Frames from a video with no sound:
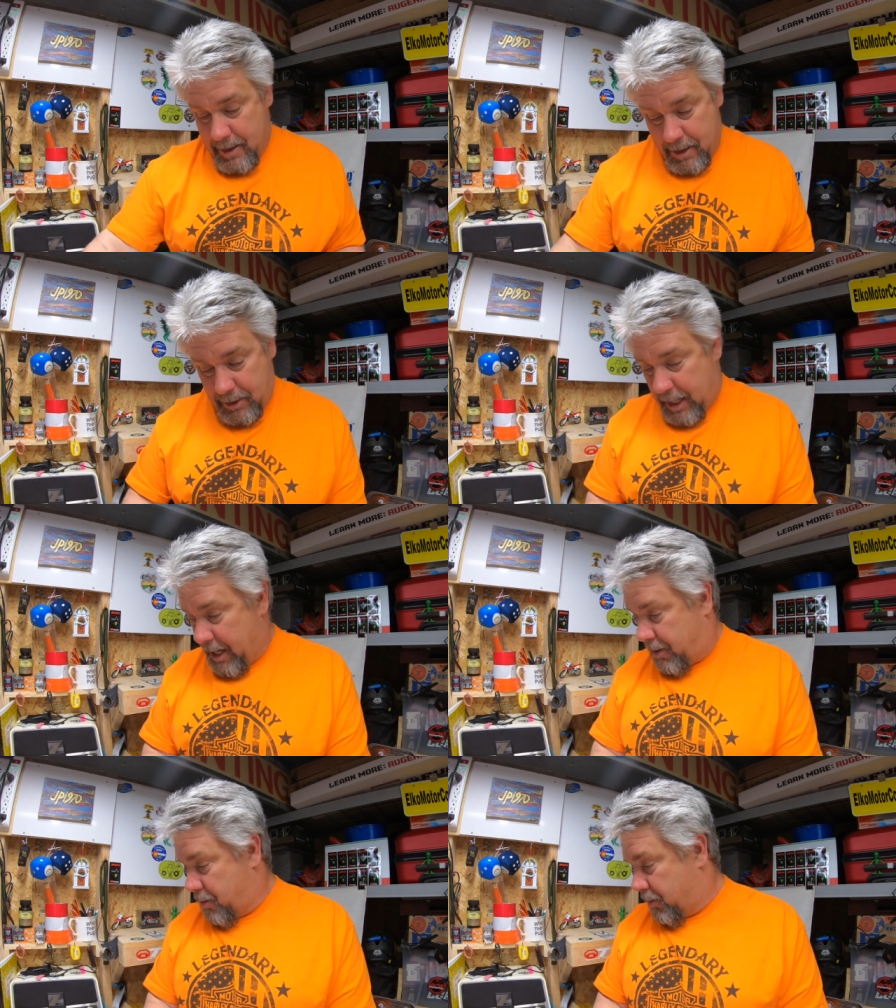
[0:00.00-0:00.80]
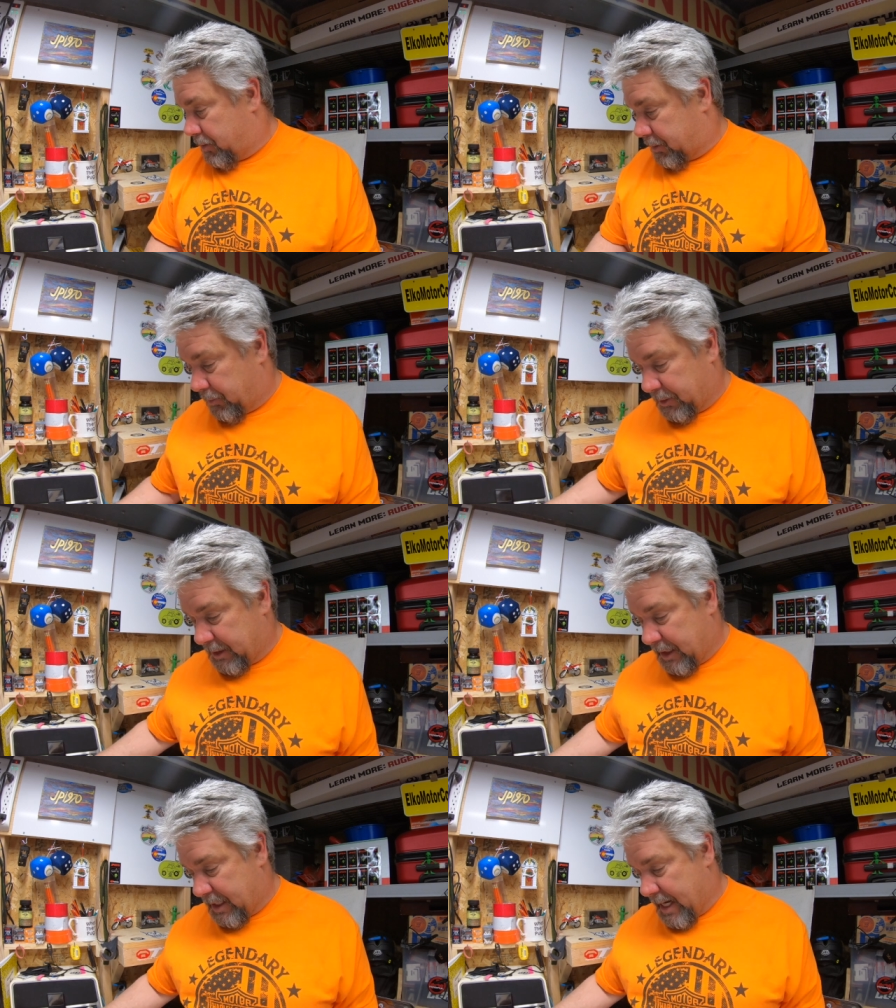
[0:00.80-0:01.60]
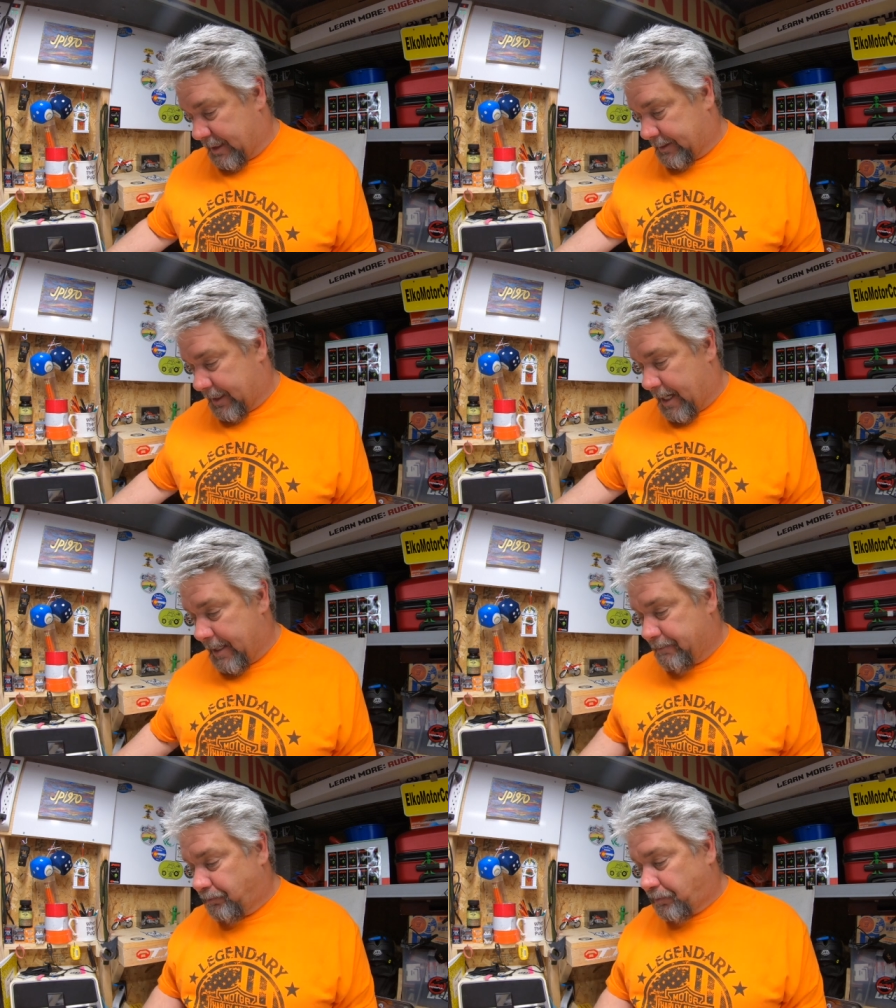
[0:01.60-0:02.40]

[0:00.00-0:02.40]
Okay, cool. So we'll set that aside.